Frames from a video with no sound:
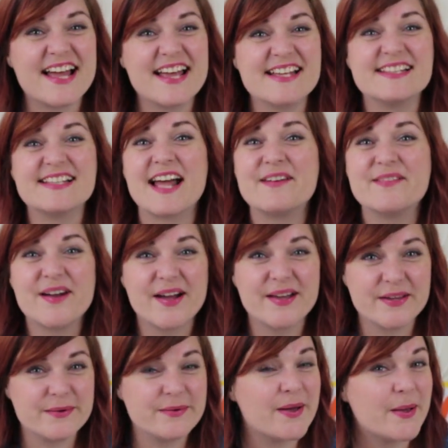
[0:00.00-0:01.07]
guys, how
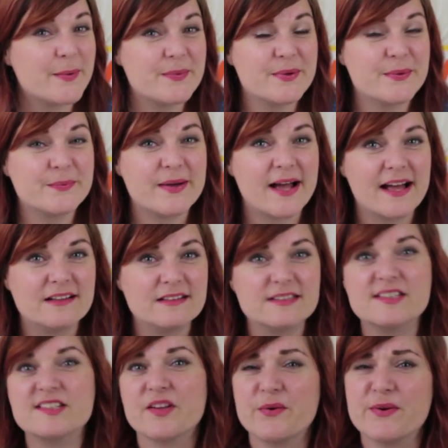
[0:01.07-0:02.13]
are you? Hope you're
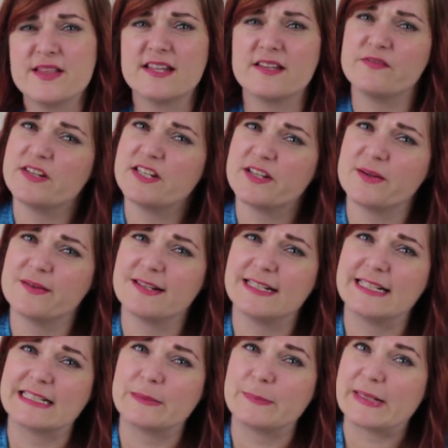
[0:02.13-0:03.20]
well. Sorry this video is a
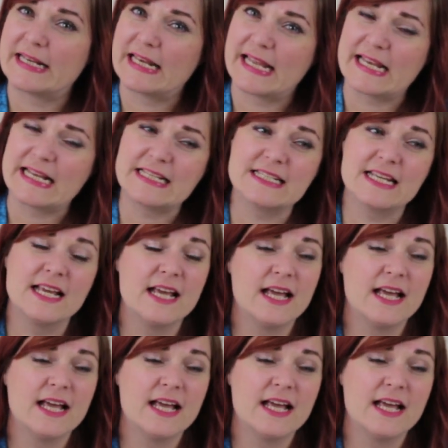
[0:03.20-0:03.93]
little bit late.